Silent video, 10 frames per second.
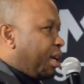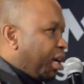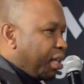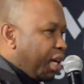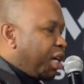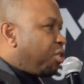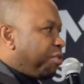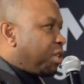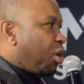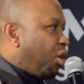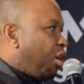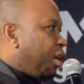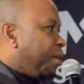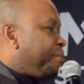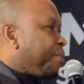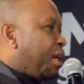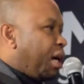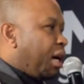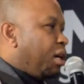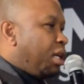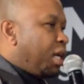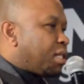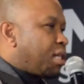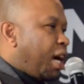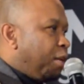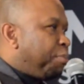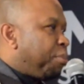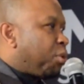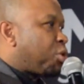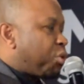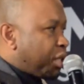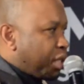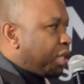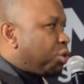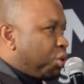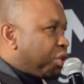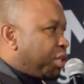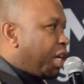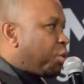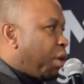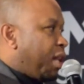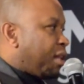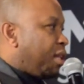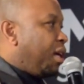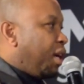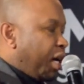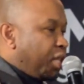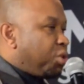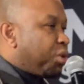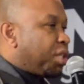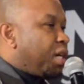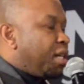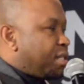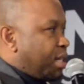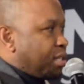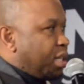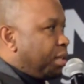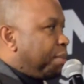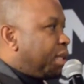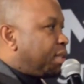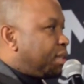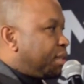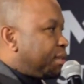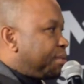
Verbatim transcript: At the end of it all, uh, let's help people to, to create wealth and to create sustainability.